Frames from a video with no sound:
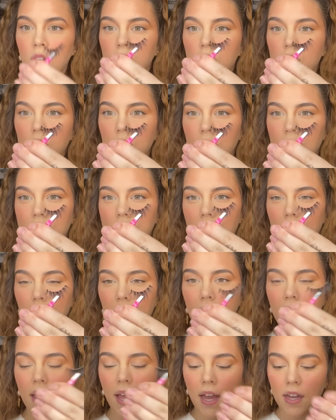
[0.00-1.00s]
So I take
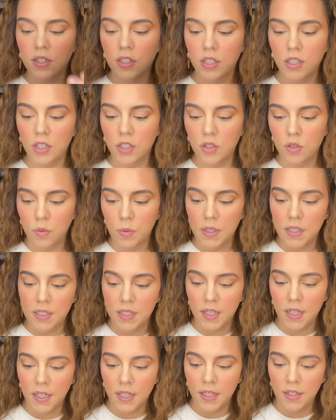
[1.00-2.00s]
my lash in the
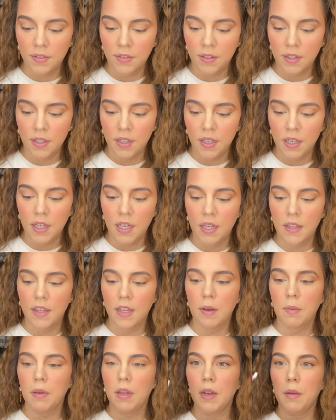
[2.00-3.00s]
tweezer, and then
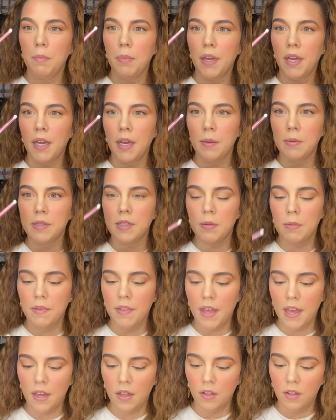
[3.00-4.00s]
I'm gonna pick up some of
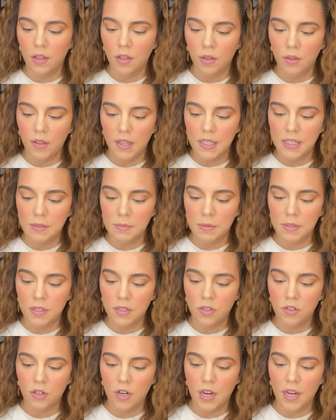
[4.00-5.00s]
that glue that's been
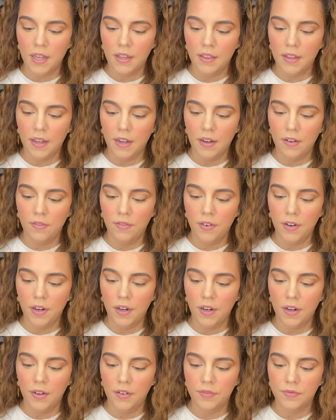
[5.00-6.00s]
drying there
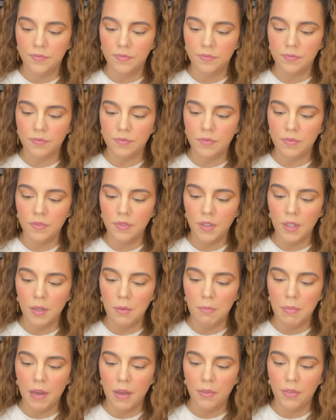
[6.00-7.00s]
for
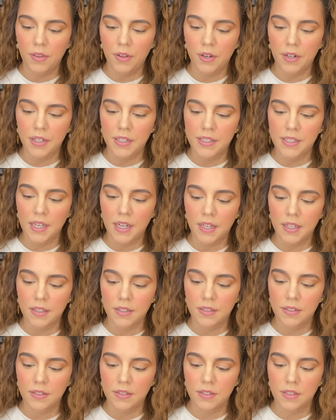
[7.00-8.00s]
about 30 seconds
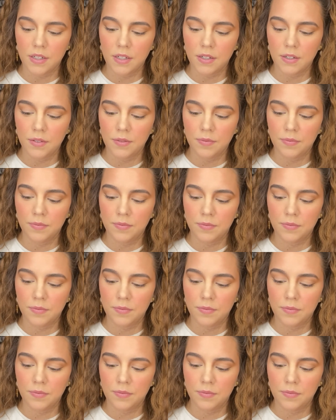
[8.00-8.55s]
or so.